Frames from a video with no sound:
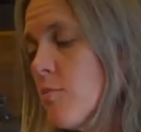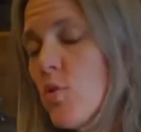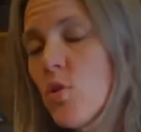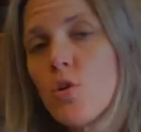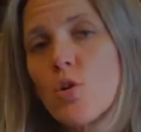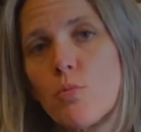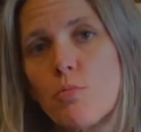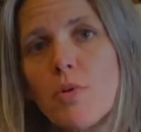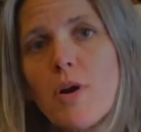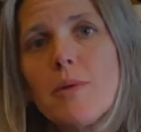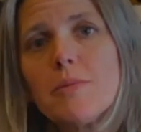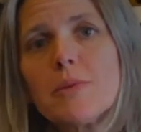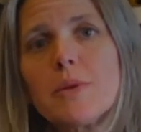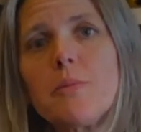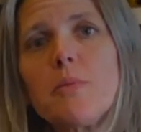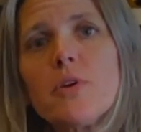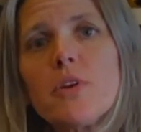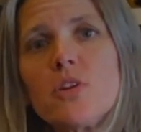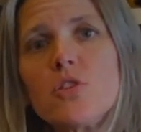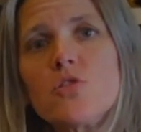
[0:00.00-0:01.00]
you're probably
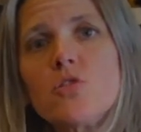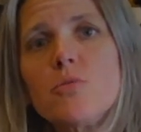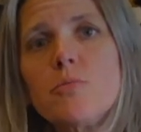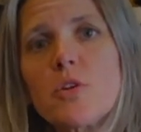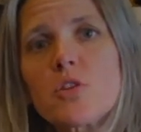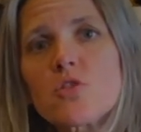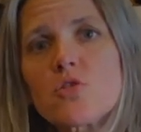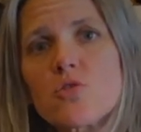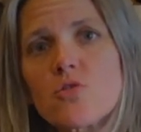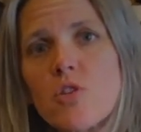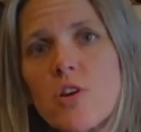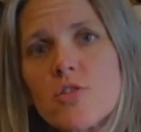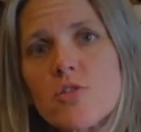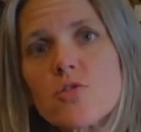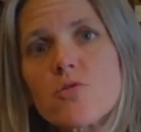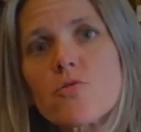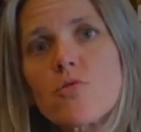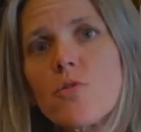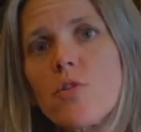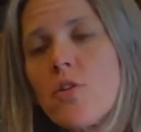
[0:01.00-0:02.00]
putting too much
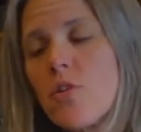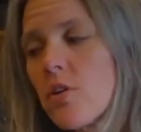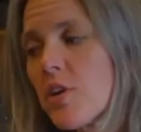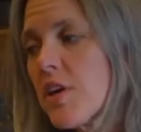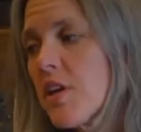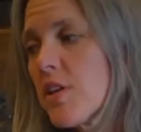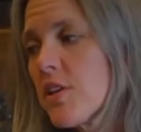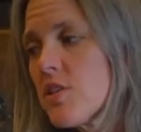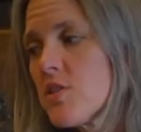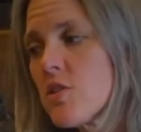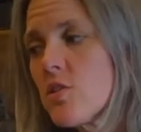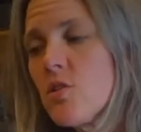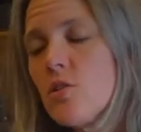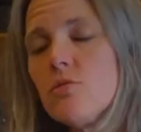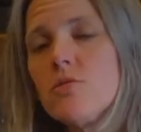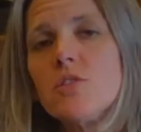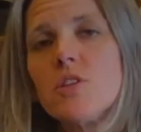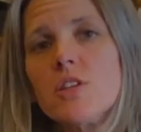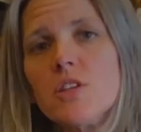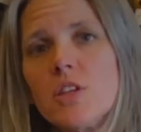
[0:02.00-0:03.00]
stress through your Achilles and
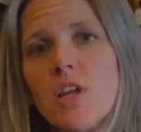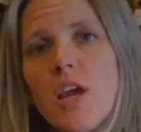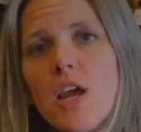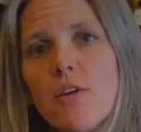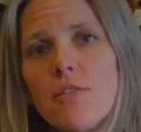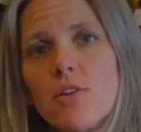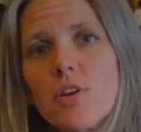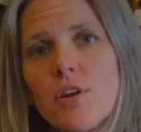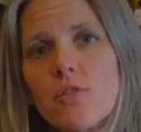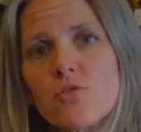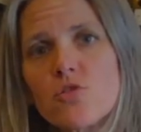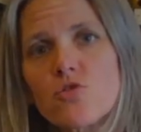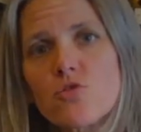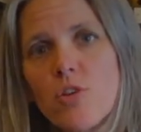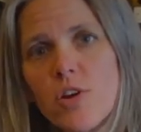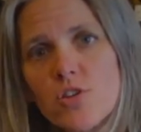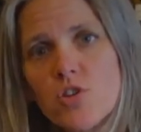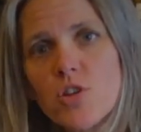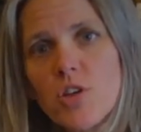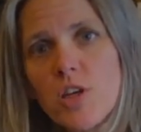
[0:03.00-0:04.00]
you didn't have enough
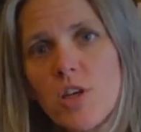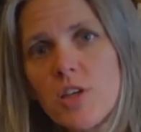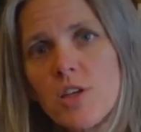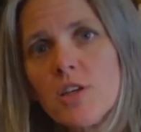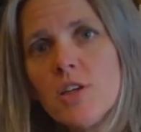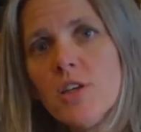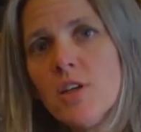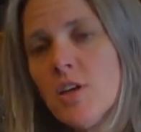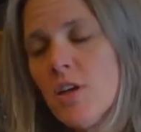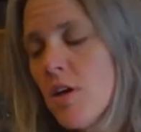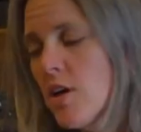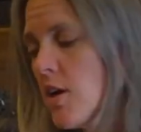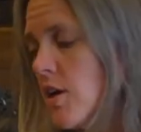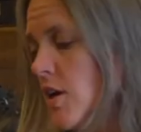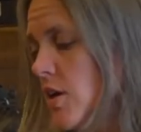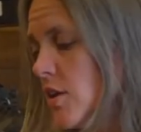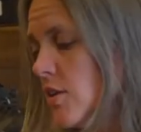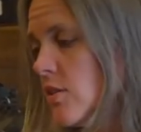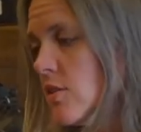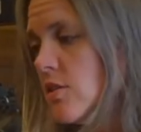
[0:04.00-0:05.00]
stretching
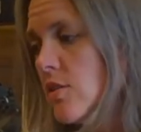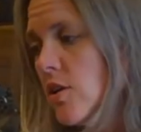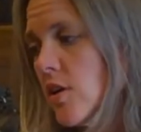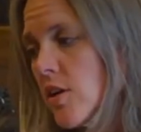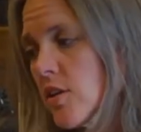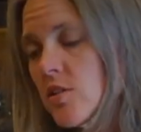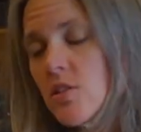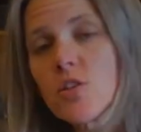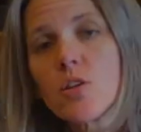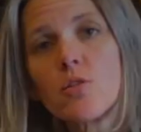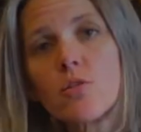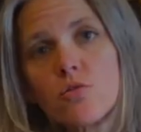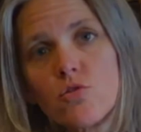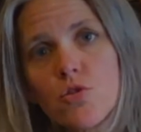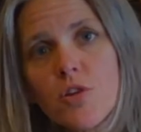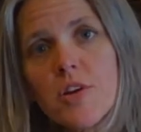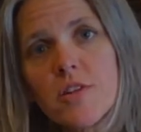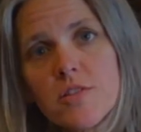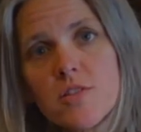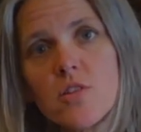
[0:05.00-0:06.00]
done to
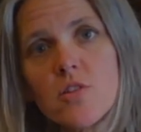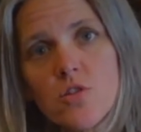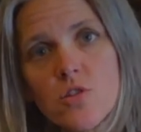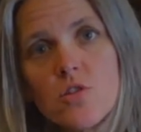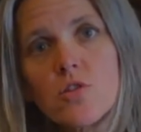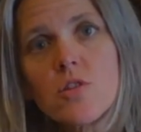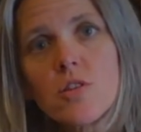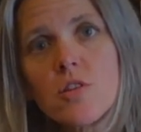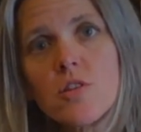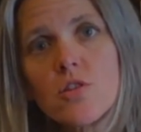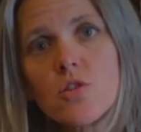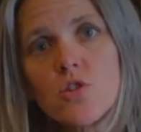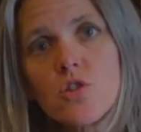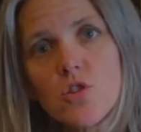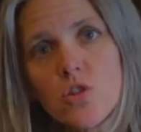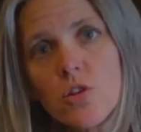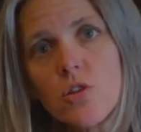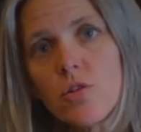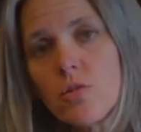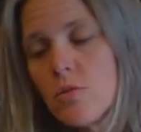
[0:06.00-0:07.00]
transition to this
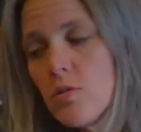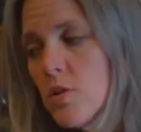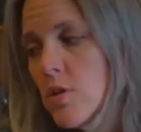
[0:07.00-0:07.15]
shoe.